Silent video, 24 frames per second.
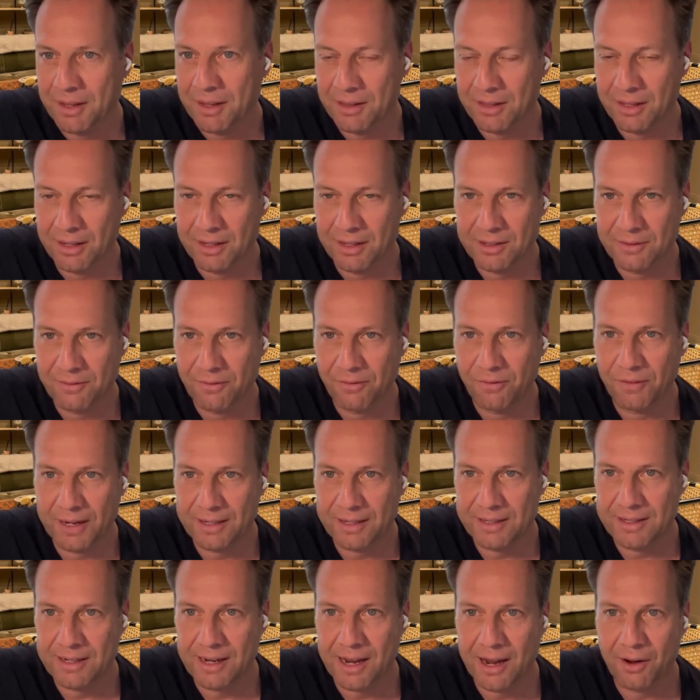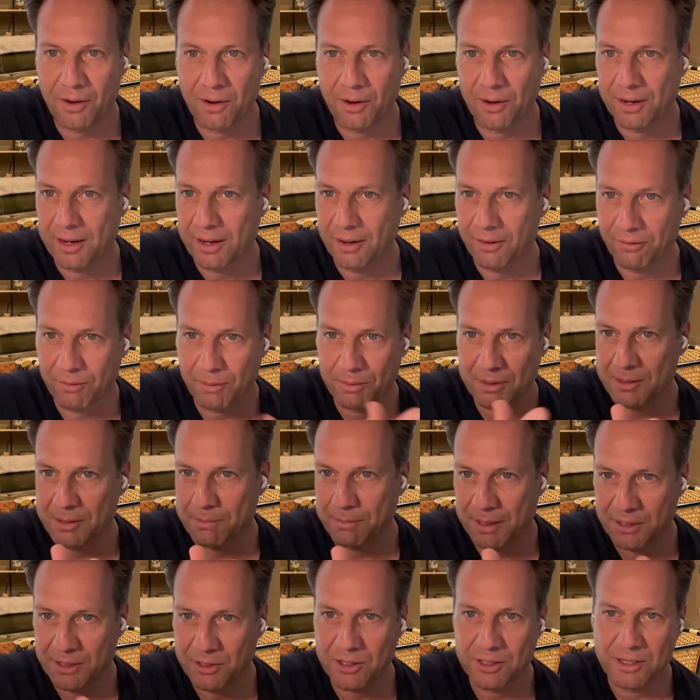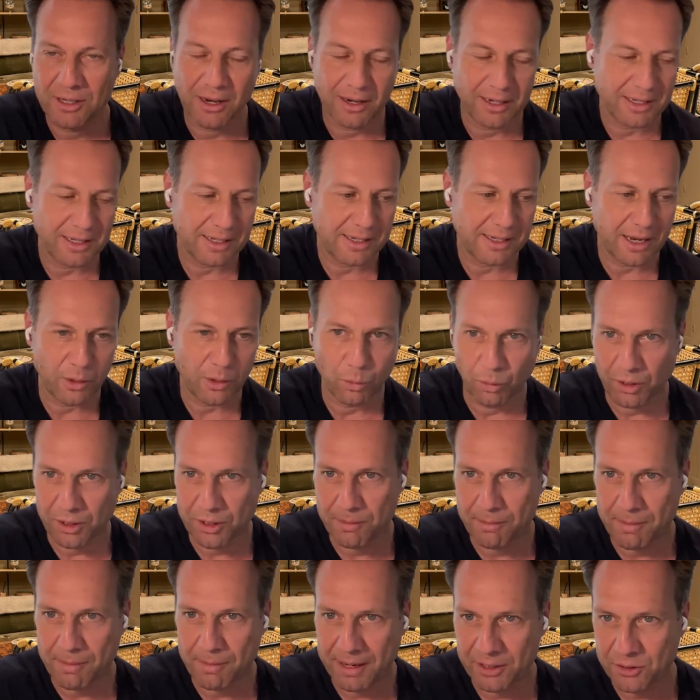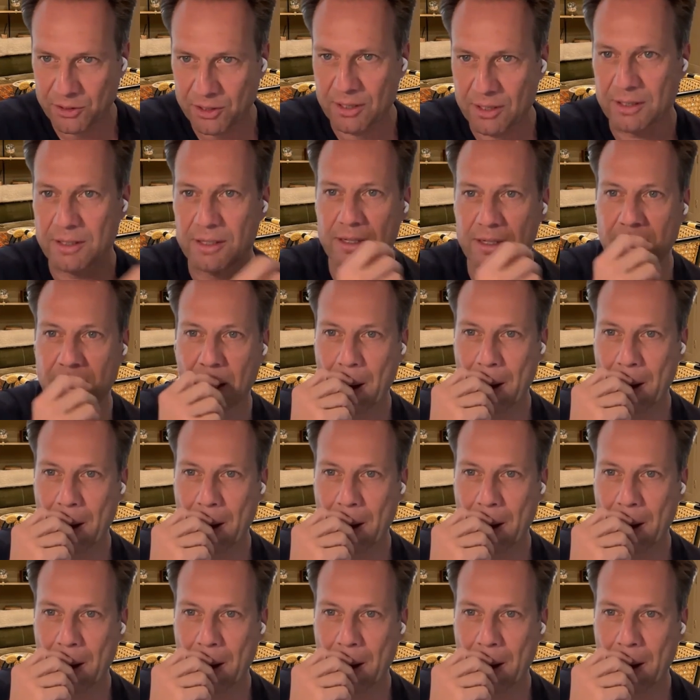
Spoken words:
that figures out, okay, from these pictures, I understand all the dimensions,